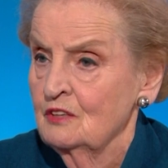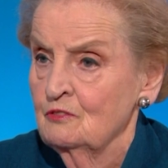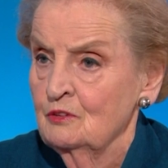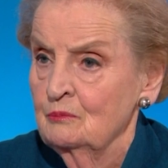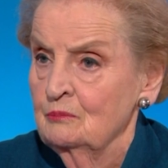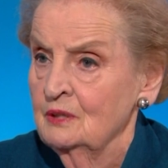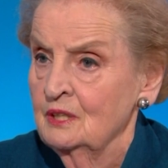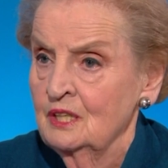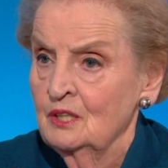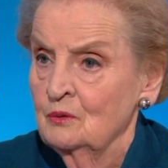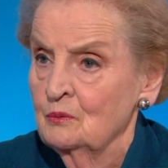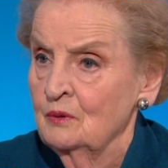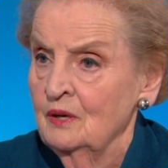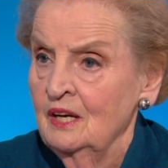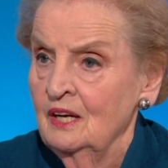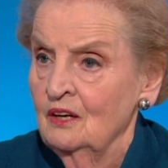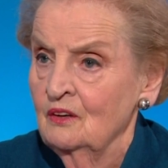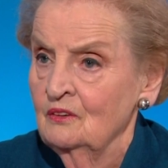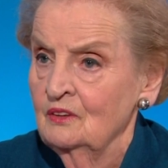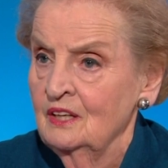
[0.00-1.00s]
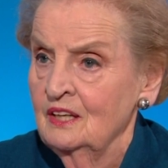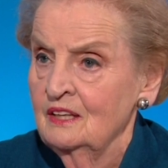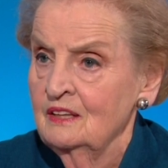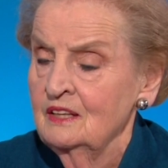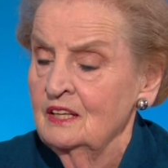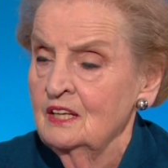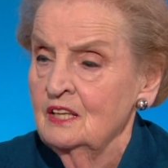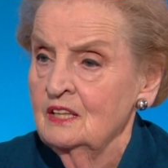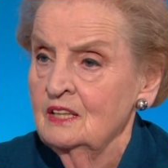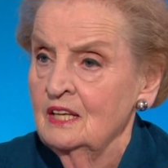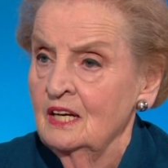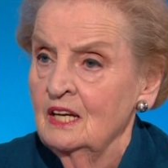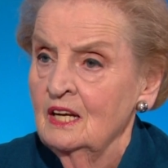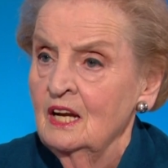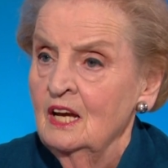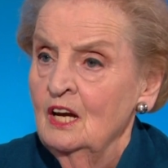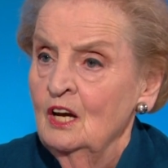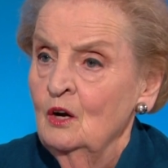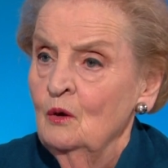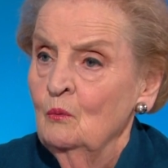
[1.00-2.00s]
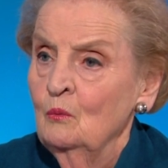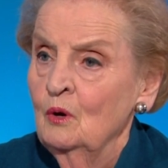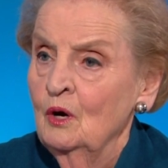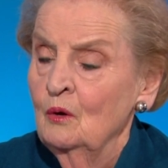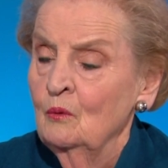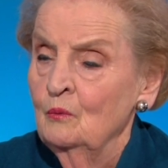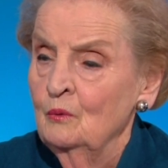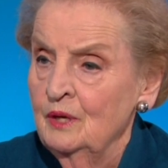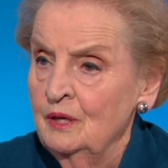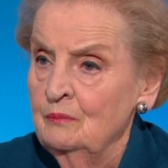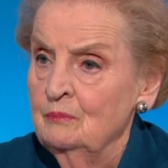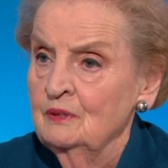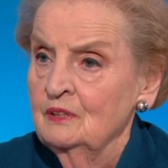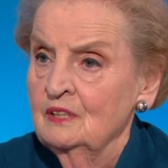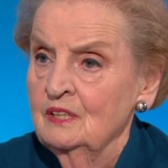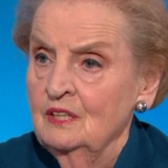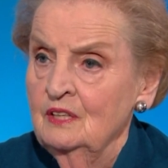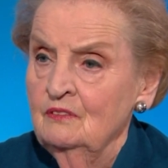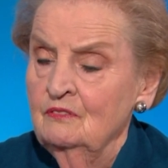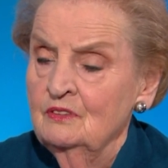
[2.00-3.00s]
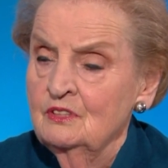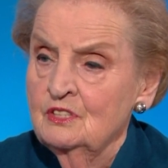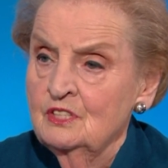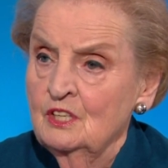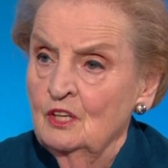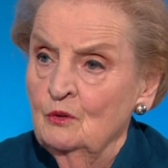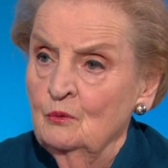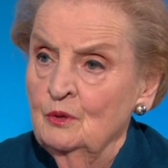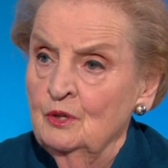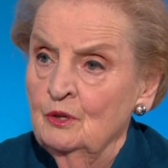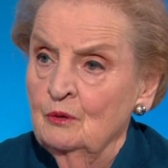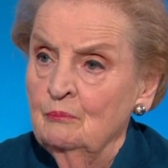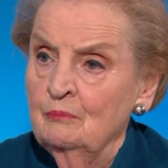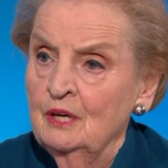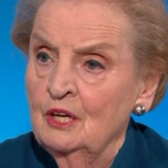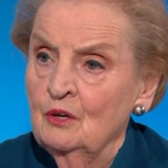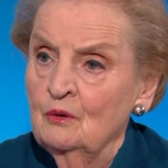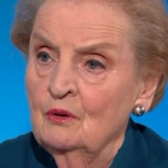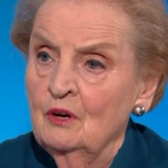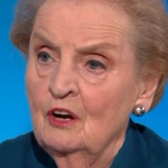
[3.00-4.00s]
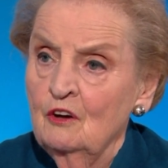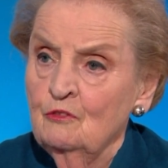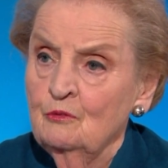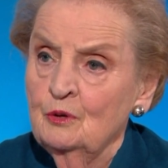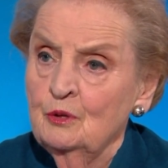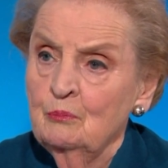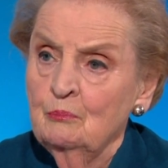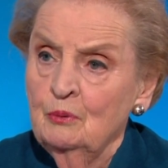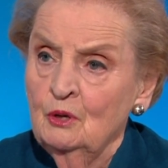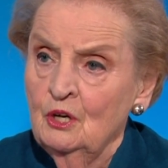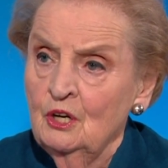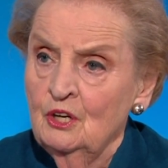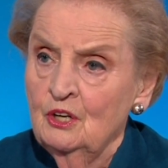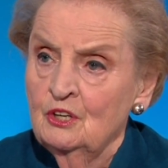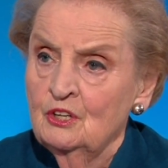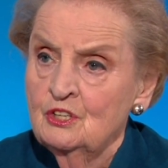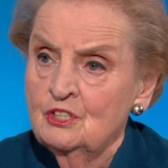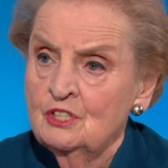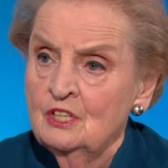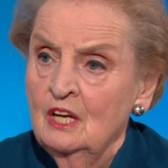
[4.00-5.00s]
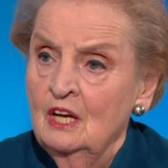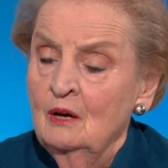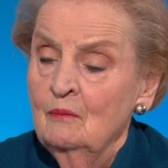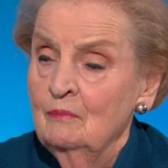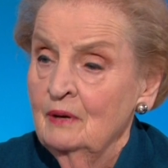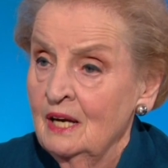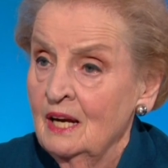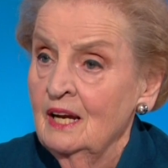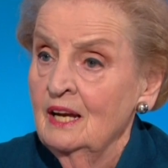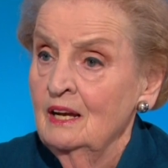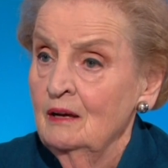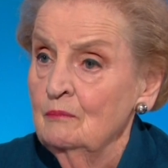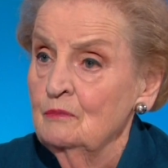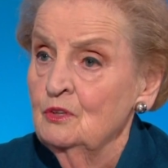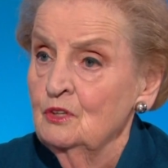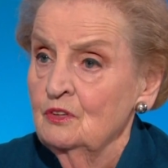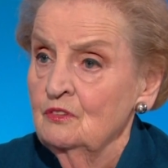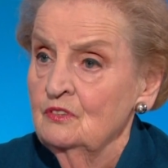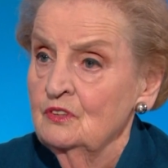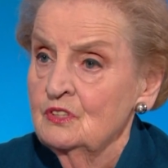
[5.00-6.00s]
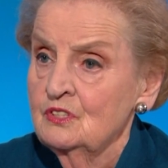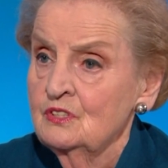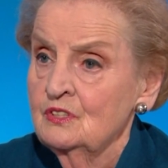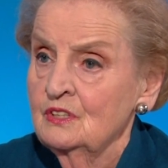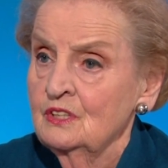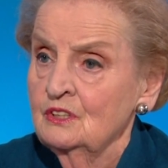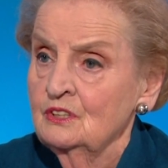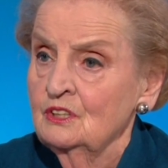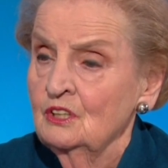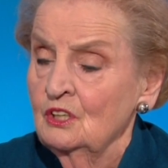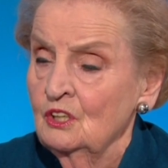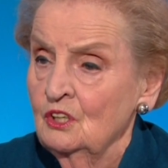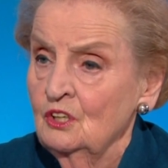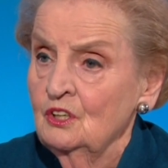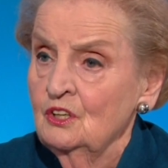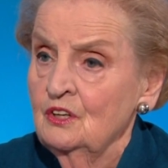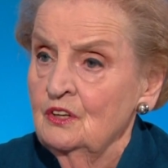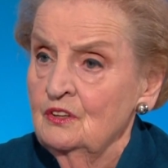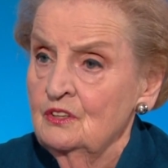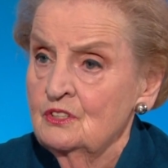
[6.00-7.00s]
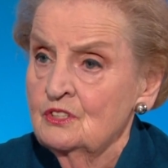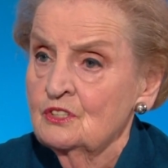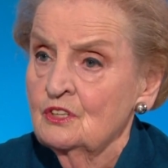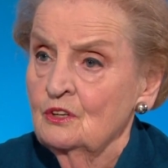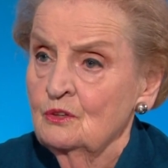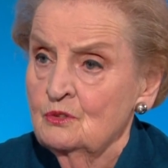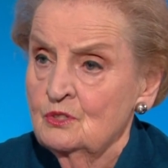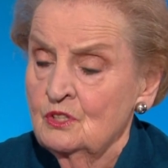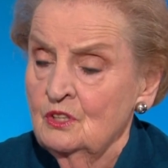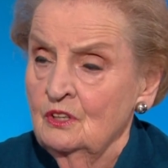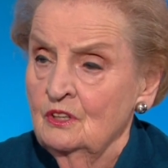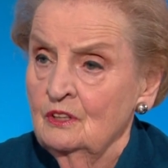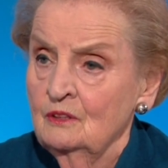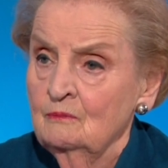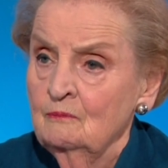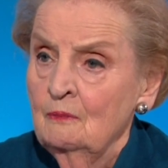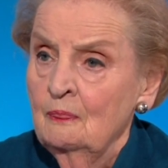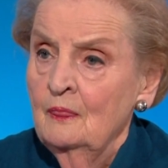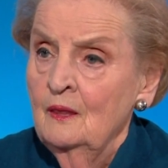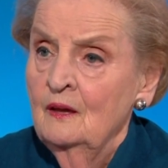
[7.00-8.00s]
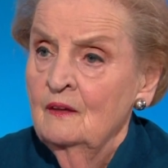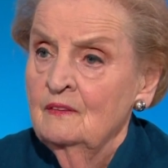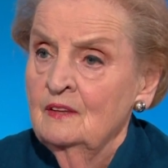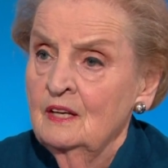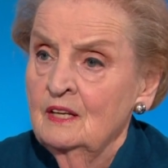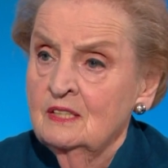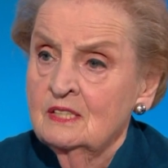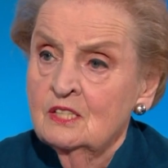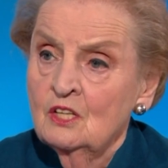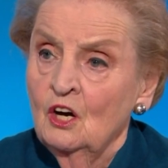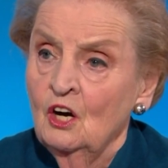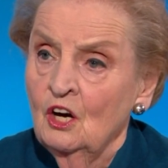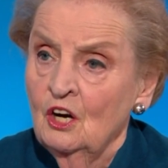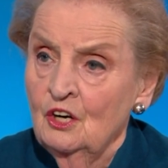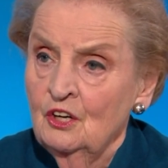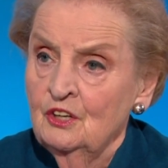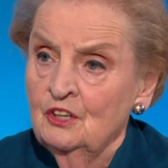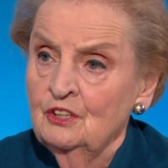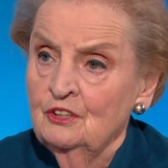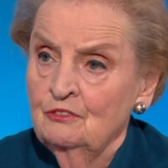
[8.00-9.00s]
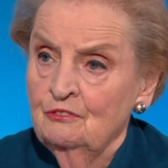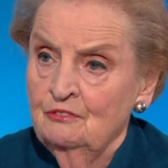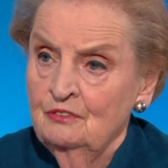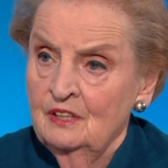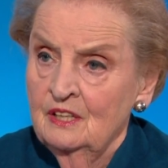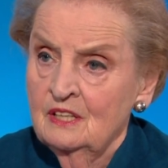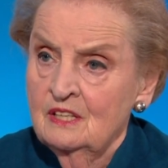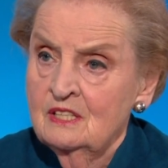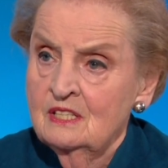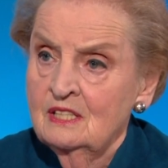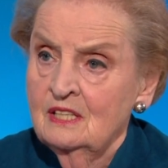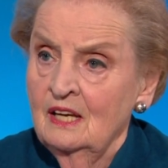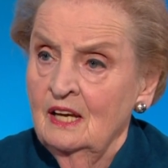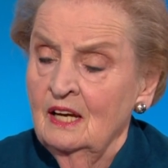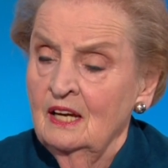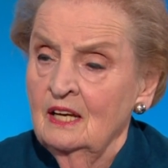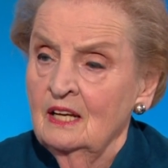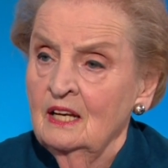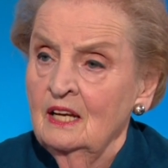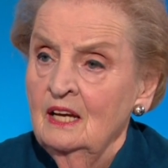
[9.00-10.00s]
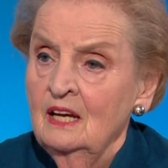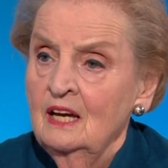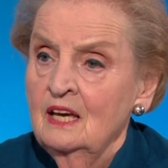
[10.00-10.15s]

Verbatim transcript: everybody around. I think that what we believe is that we are better off with partners, but I am nervous that the longer this goes on, that it's harder to fix and